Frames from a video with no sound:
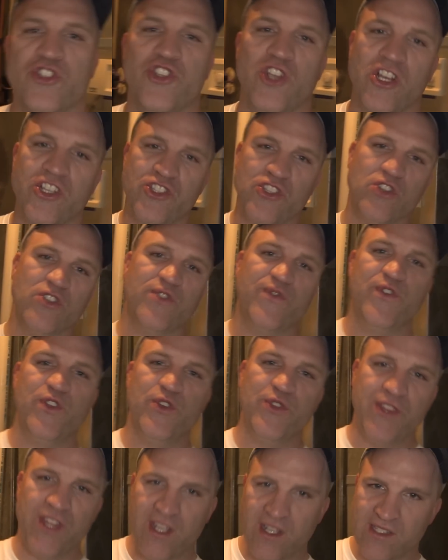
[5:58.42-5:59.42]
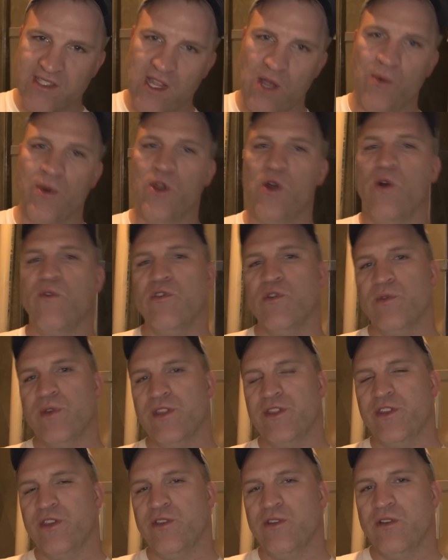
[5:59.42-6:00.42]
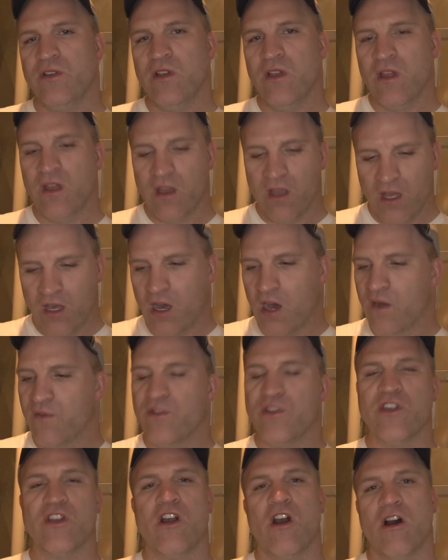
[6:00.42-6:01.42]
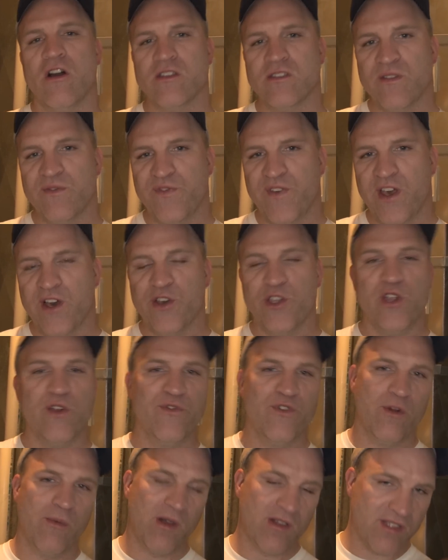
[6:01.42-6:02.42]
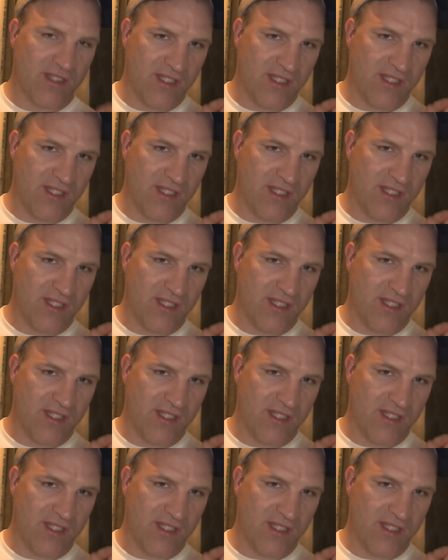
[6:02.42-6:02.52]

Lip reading: Just those few things I went over with you cover the cause of failure for about